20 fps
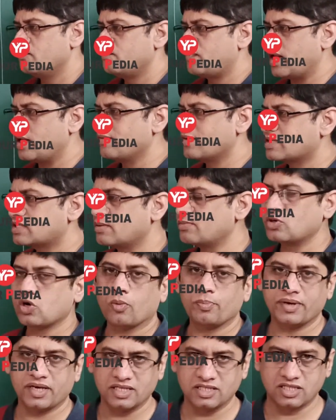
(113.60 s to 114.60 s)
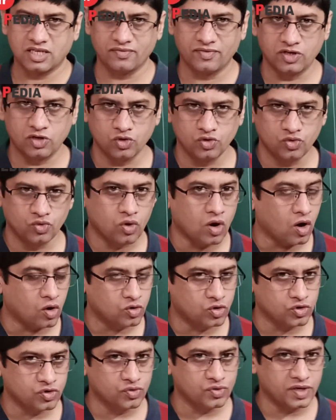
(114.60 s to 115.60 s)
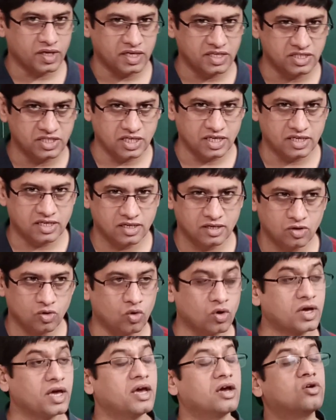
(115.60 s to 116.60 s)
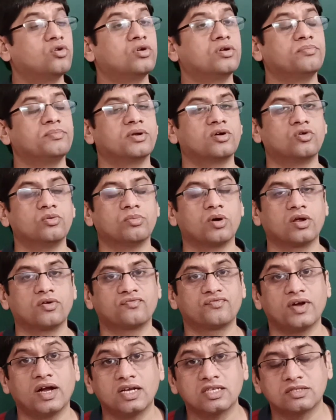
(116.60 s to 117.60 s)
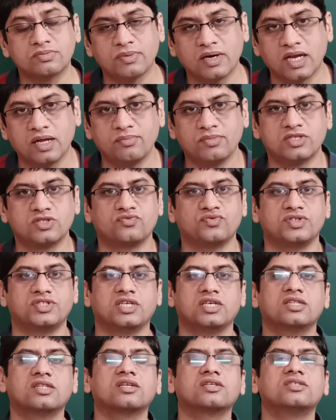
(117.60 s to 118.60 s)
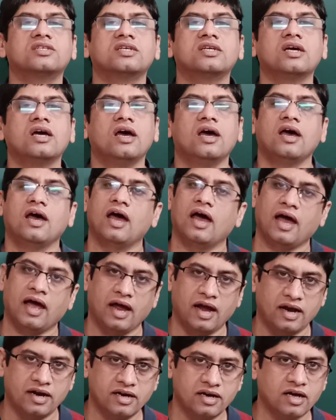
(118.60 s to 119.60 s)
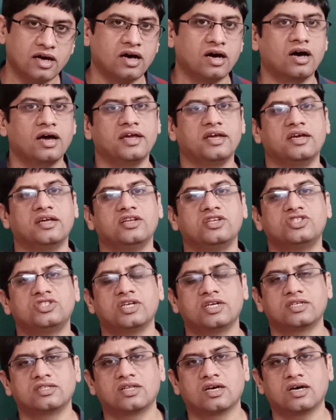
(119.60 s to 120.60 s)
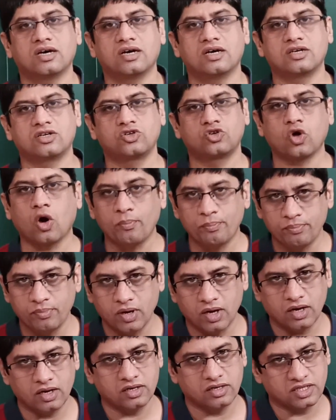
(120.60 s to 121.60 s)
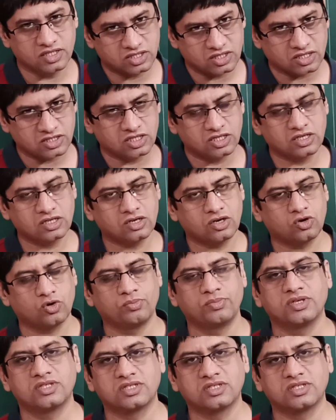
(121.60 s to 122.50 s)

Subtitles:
wherever some topic is given to you, how do you initiate? Okay, good morning friends, my name is Vijayender Singh, and I initiate the top discussion, group